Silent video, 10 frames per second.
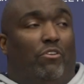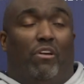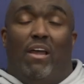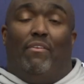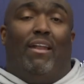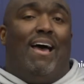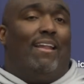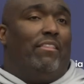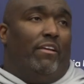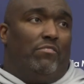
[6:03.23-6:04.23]
you're going to have a lot
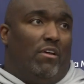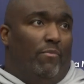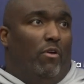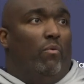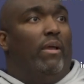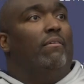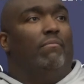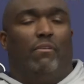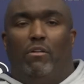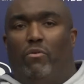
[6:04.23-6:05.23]
of things come your way,
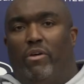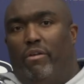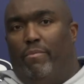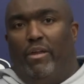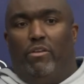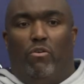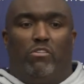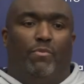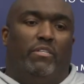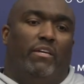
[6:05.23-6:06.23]
you know, whether it be
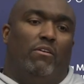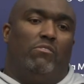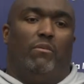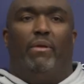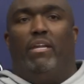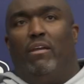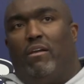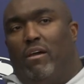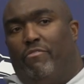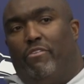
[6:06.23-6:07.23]
endorsement deals, the media
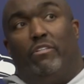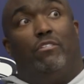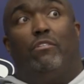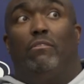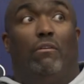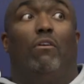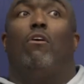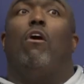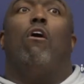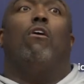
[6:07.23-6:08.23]
coverage,
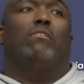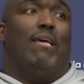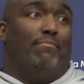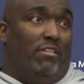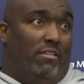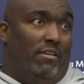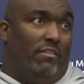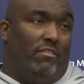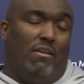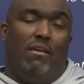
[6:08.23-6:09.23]
all types of
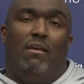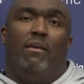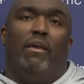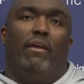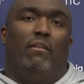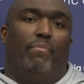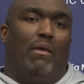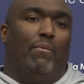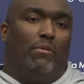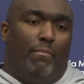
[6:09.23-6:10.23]
things. And to be
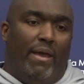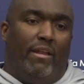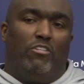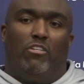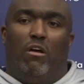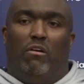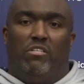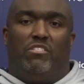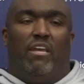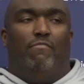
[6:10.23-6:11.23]
able to manage it all and
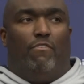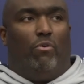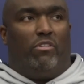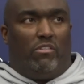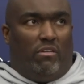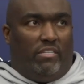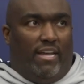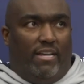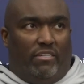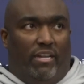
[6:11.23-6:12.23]
stay focused on the
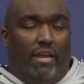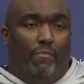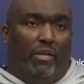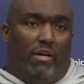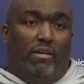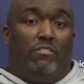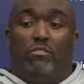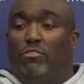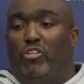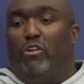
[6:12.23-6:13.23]
task at hand, because
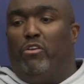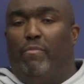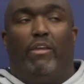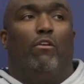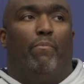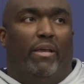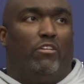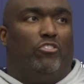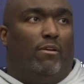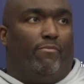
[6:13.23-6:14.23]
generally you make your
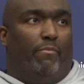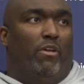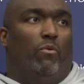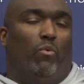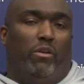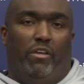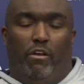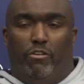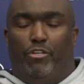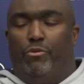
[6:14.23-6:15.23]
biggest jump from year one to year
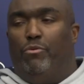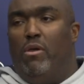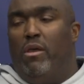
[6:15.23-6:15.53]
two